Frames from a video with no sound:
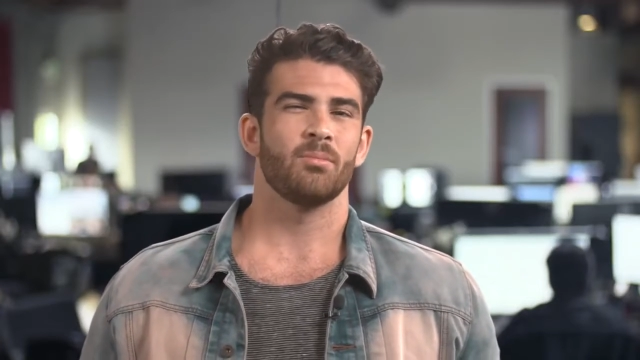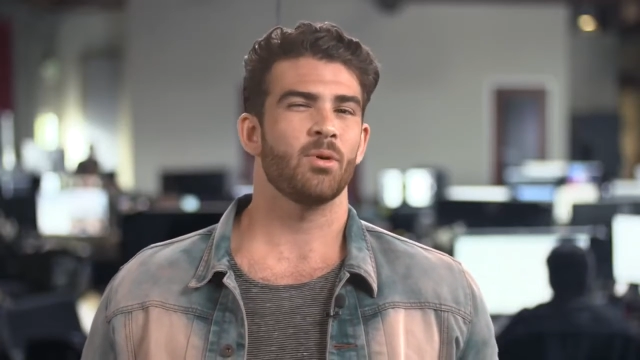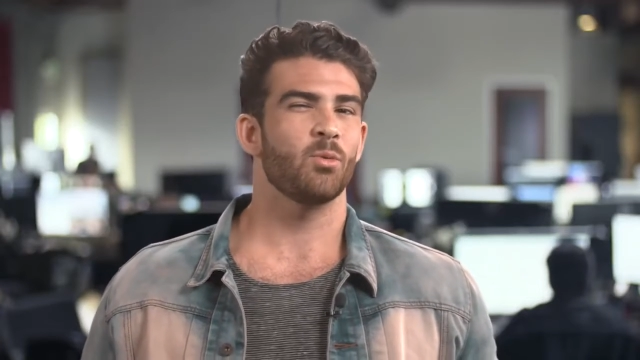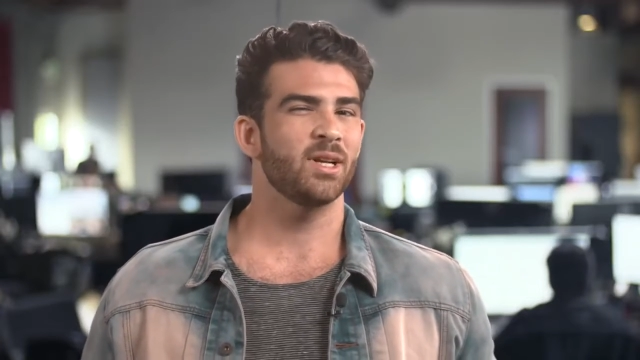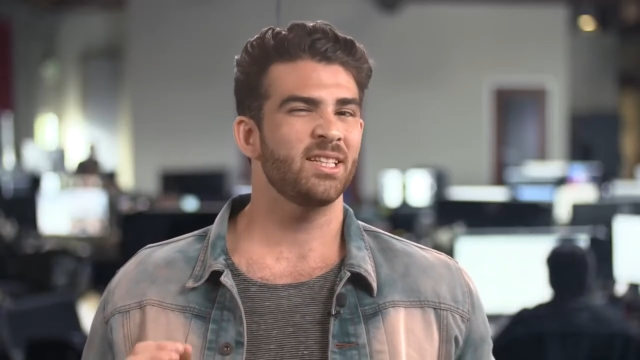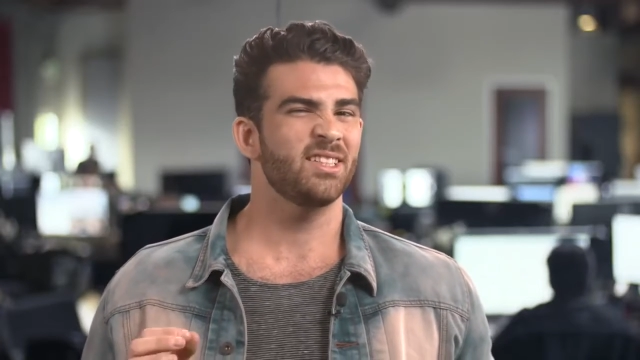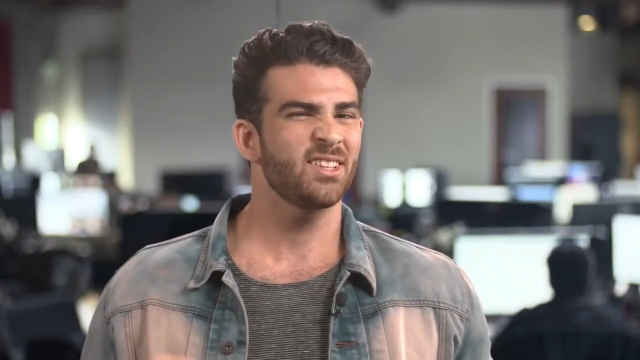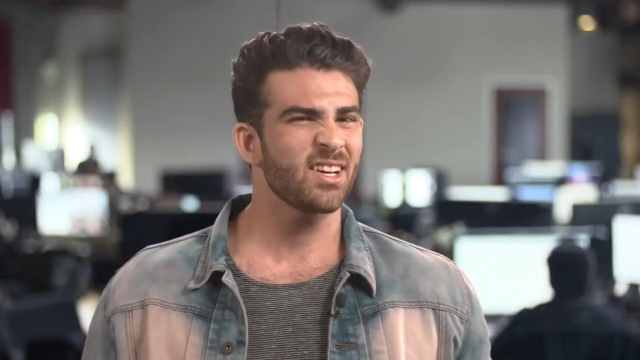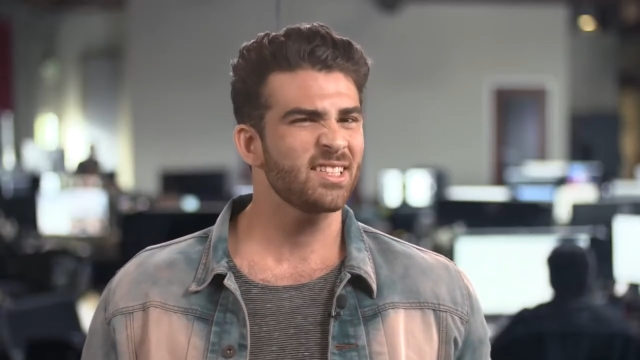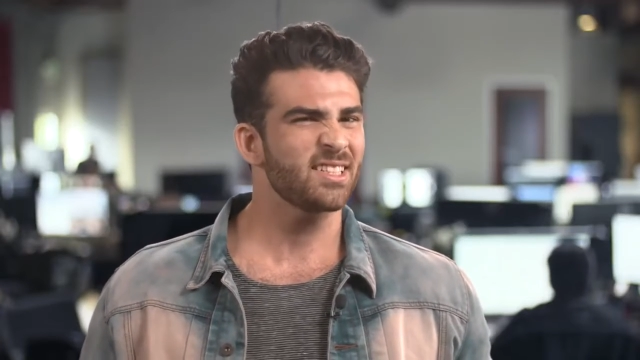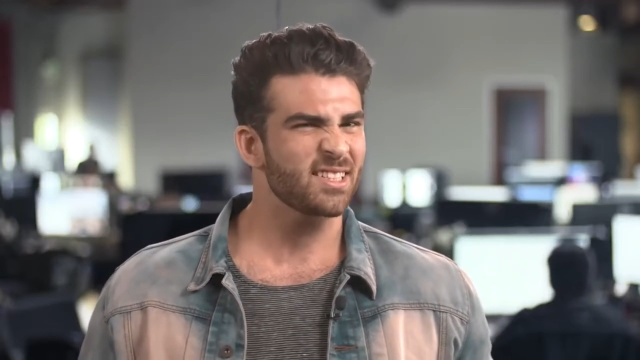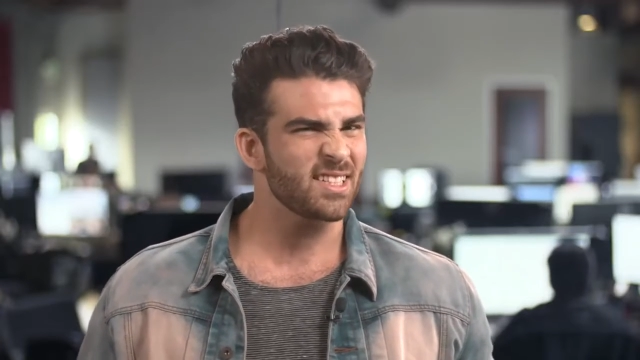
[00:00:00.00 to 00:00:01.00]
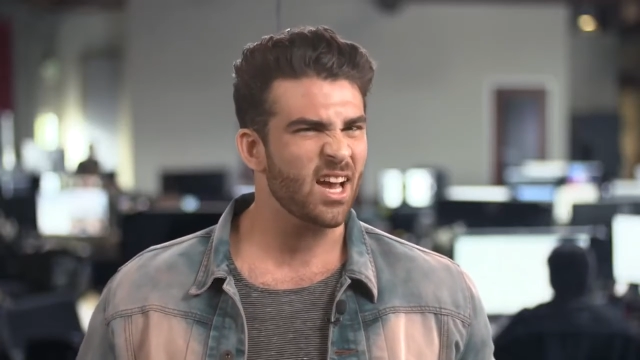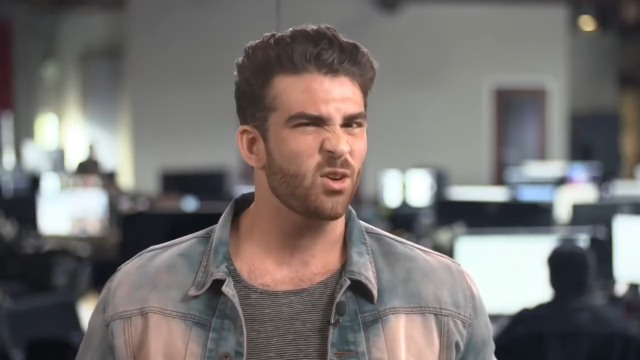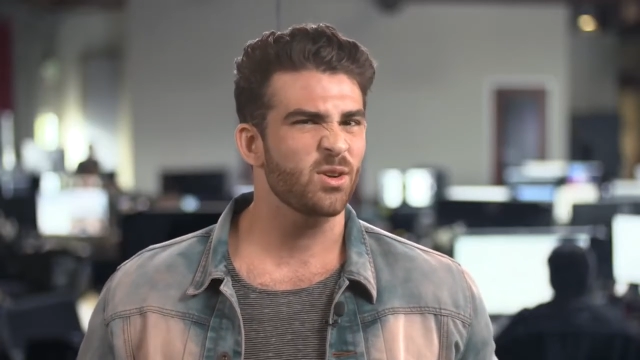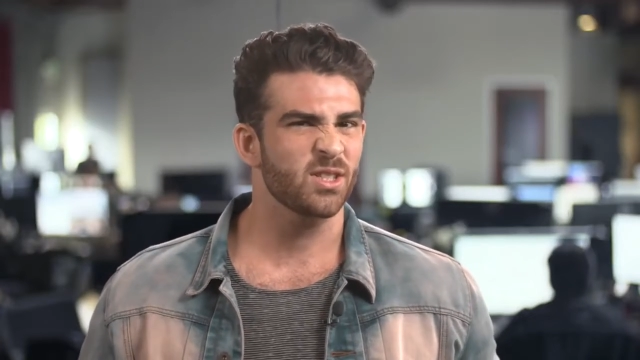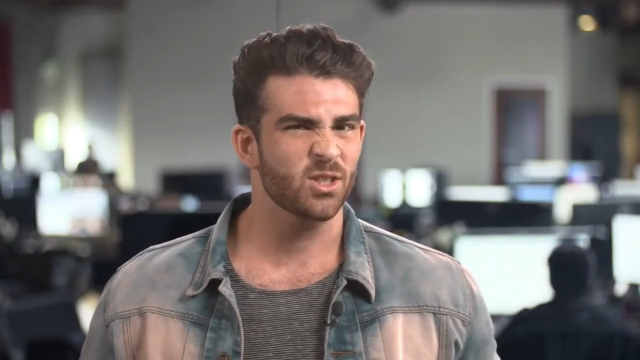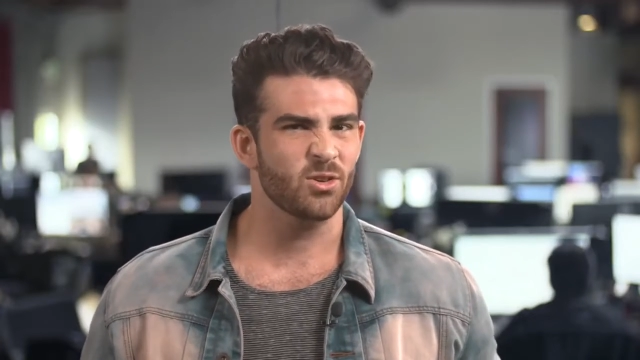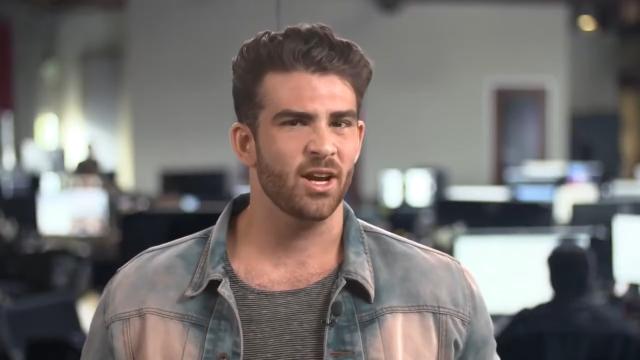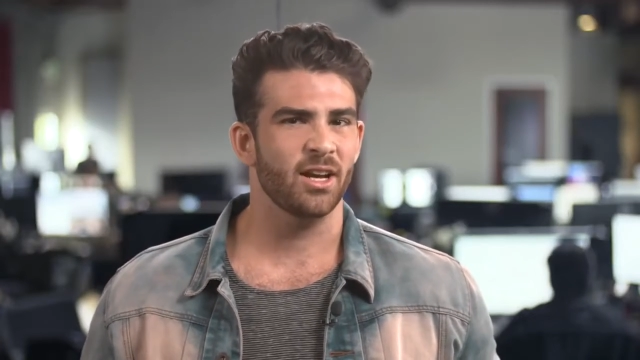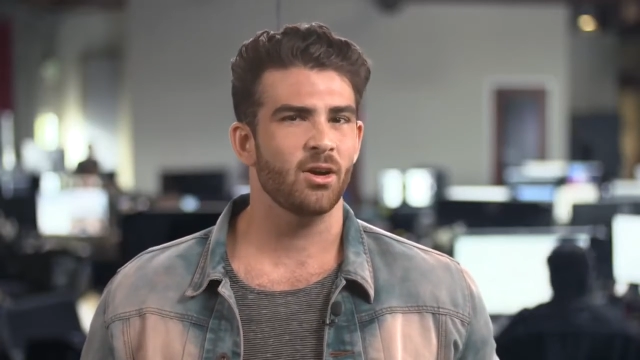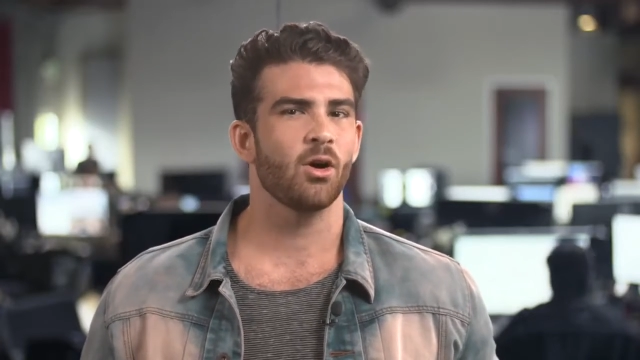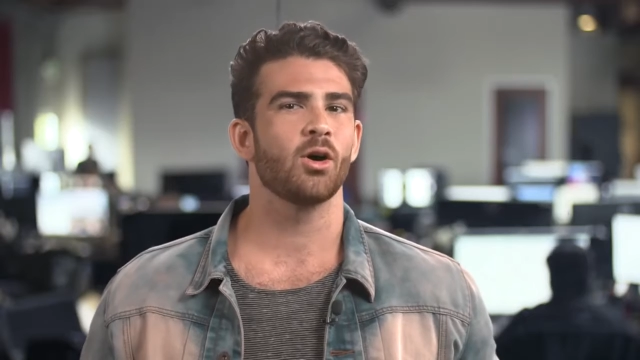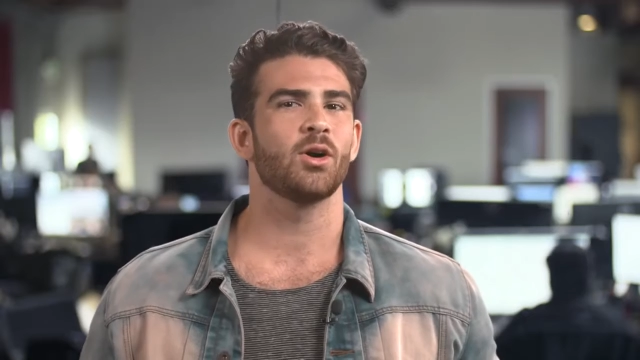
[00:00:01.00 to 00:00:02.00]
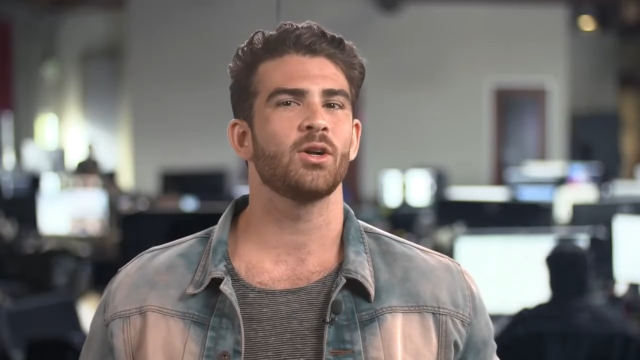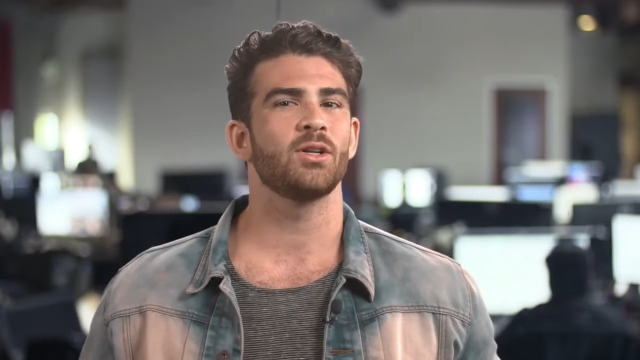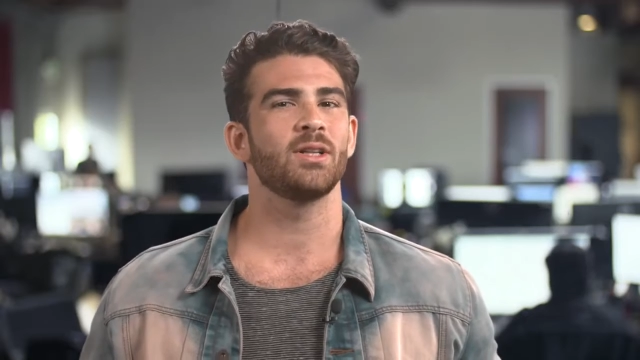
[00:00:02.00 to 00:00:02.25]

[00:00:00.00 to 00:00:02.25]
But what doesn't sound as great are